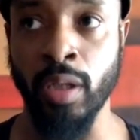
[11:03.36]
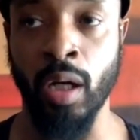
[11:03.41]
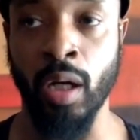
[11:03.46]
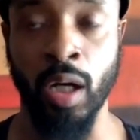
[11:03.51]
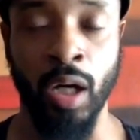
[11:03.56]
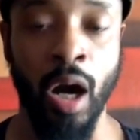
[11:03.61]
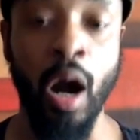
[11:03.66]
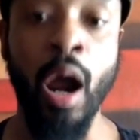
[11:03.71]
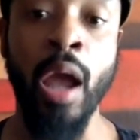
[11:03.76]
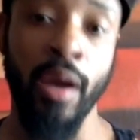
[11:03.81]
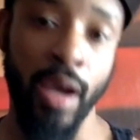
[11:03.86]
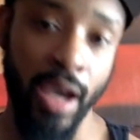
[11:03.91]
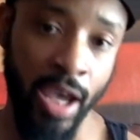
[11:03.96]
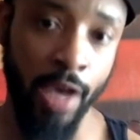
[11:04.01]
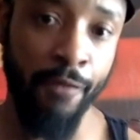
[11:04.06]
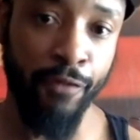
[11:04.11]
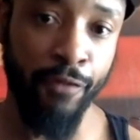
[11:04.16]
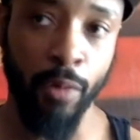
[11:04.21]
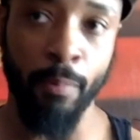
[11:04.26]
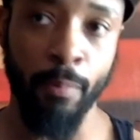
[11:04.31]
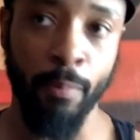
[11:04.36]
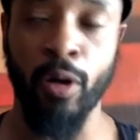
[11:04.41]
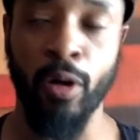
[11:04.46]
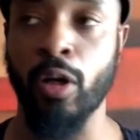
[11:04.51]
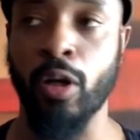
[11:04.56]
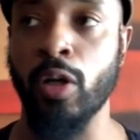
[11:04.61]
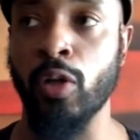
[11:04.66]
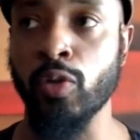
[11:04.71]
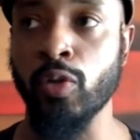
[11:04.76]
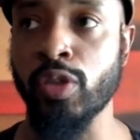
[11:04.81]
the head football
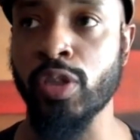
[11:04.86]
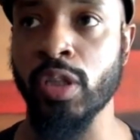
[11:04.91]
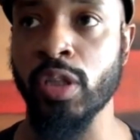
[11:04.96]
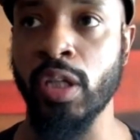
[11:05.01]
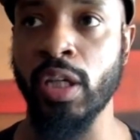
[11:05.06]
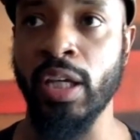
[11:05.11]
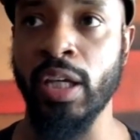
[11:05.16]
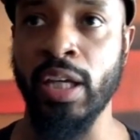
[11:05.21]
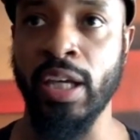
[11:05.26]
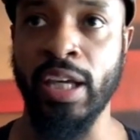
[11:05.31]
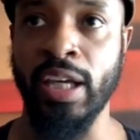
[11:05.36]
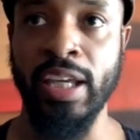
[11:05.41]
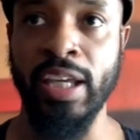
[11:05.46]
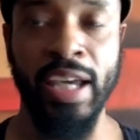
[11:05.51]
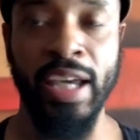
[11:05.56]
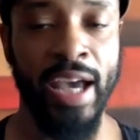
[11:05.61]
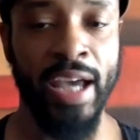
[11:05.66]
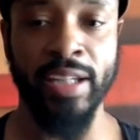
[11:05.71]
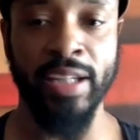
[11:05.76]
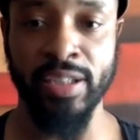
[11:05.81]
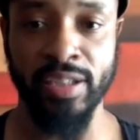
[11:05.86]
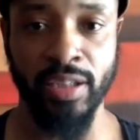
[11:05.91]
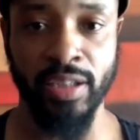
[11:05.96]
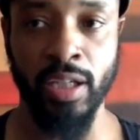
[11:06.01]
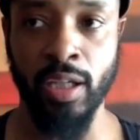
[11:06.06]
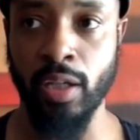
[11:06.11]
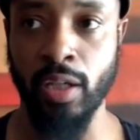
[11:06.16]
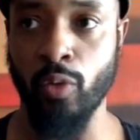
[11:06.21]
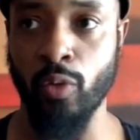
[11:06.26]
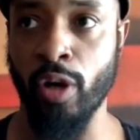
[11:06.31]
coach, he had this
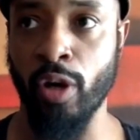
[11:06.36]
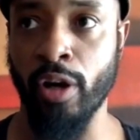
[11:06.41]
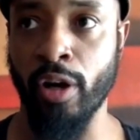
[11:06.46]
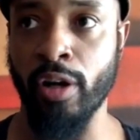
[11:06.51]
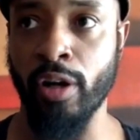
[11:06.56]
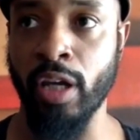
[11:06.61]
thing where